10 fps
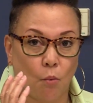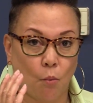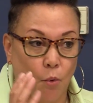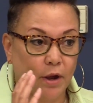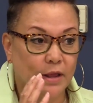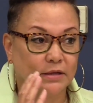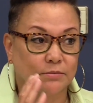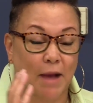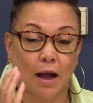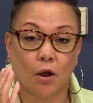what is
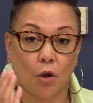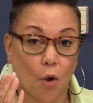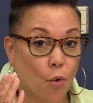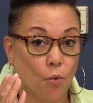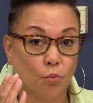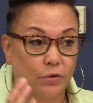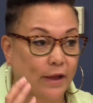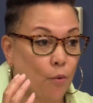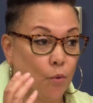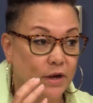my goal?
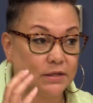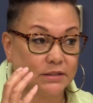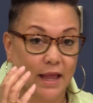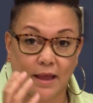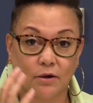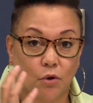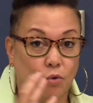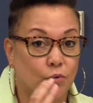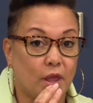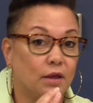What is the end
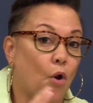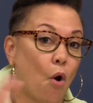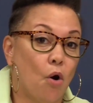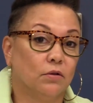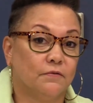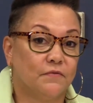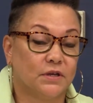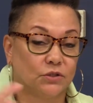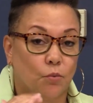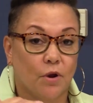goal in all of
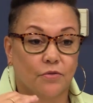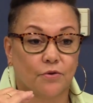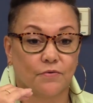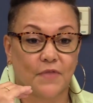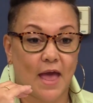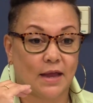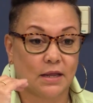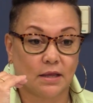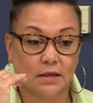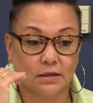this? Whether that
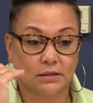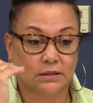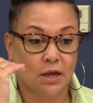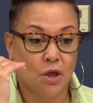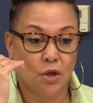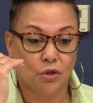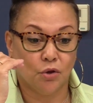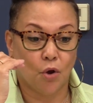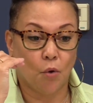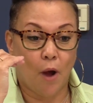is,
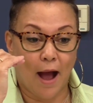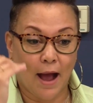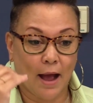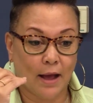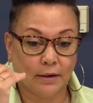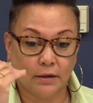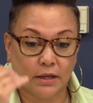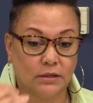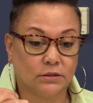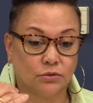I
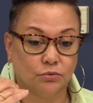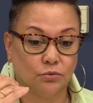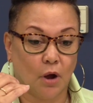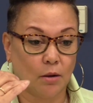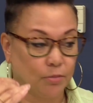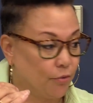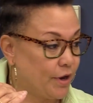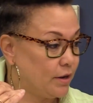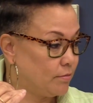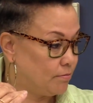need to
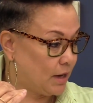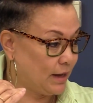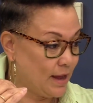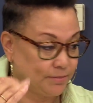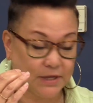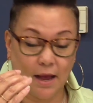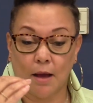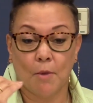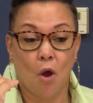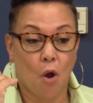upgrade my
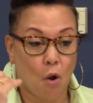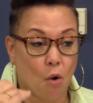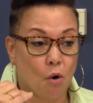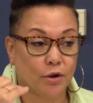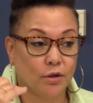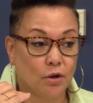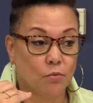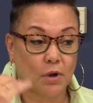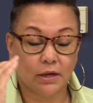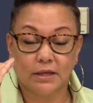laptop, or
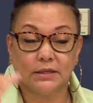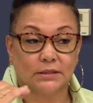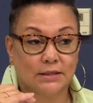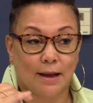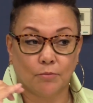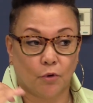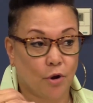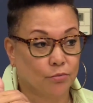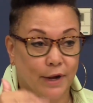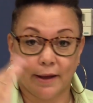it is I'm
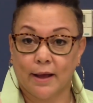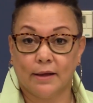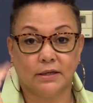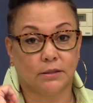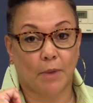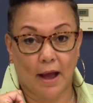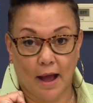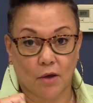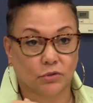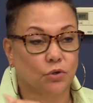grown now, I need to buy a
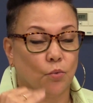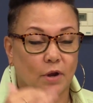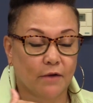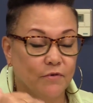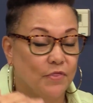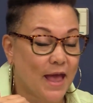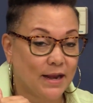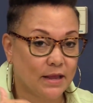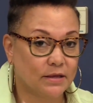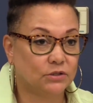house. Whatever that
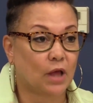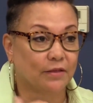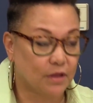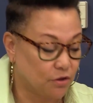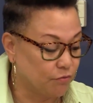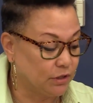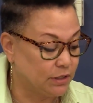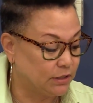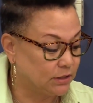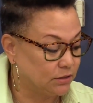is, I think you really
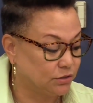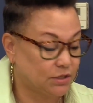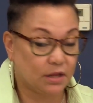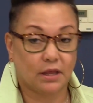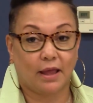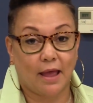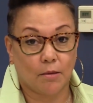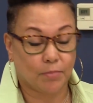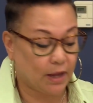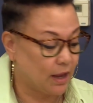need to understand your
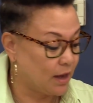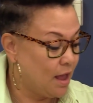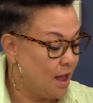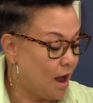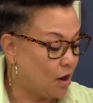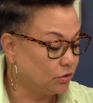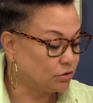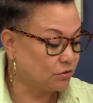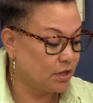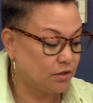game plan. I
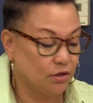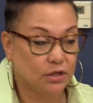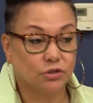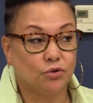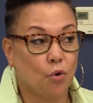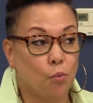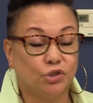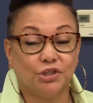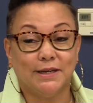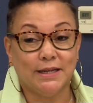also think you need to know
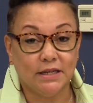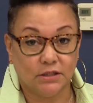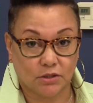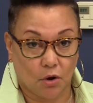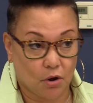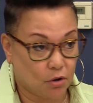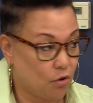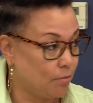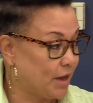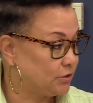what your needs are.
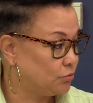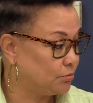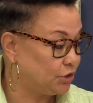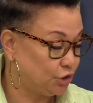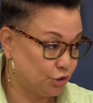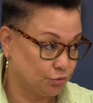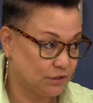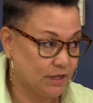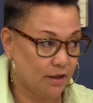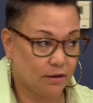Going back to what Ms. Joe
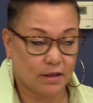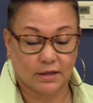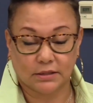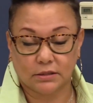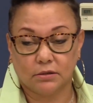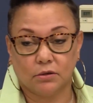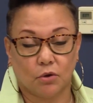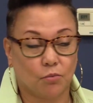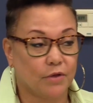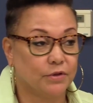said, yes,
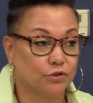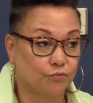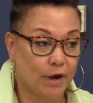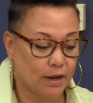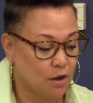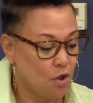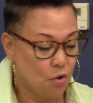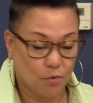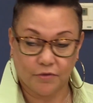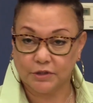whether it's rent,
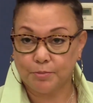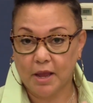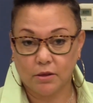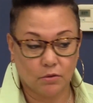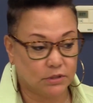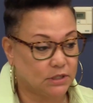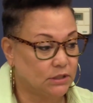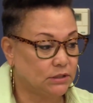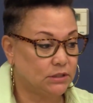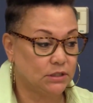whether it's paying
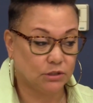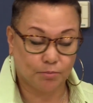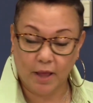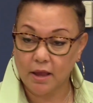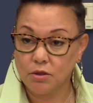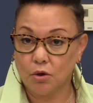utilities, paying your